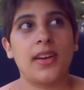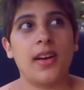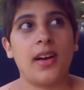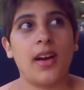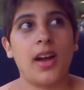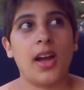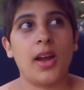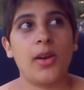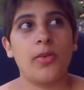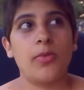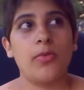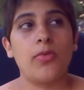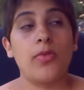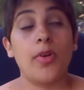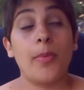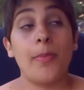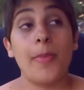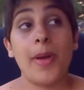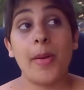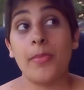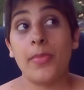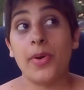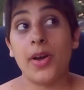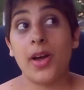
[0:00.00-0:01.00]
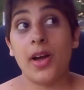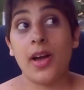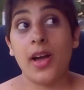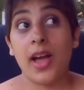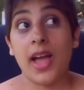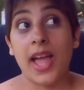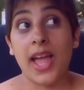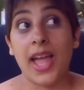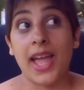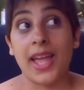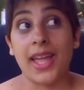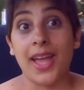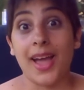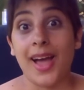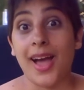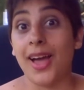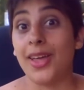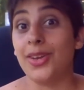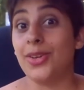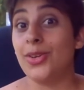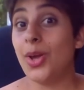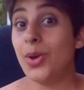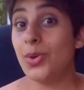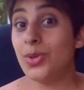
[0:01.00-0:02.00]
I remember a
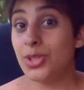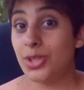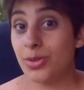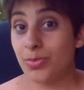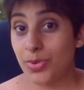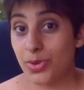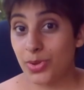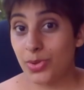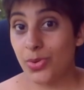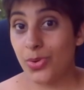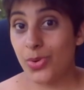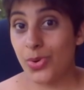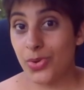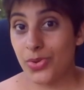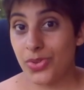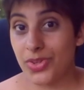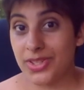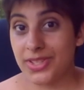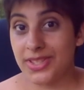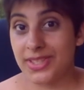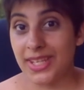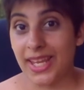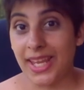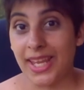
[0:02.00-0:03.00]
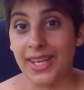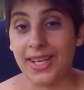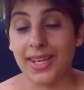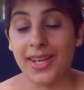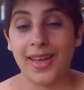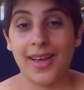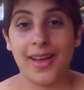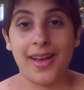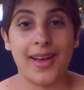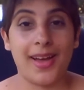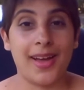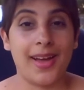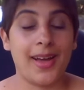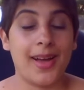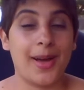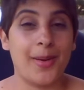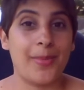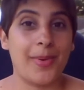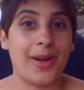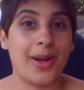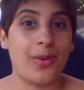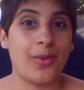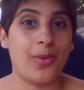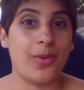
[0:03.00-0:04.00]
notable author's scene
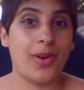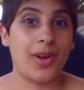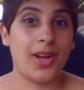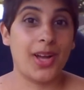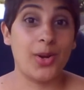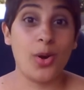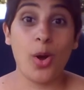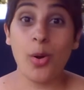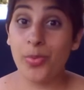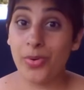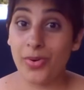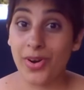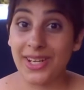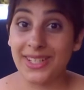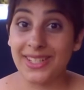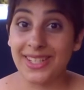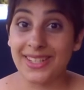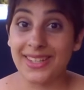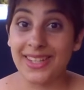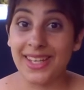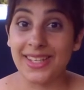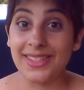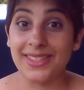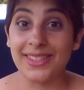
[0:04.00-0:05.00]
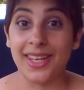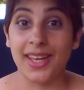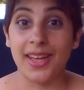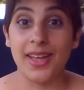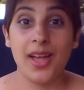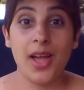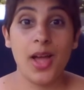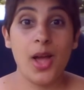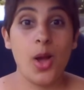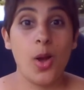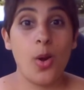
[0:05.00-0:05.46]
about an operating theatre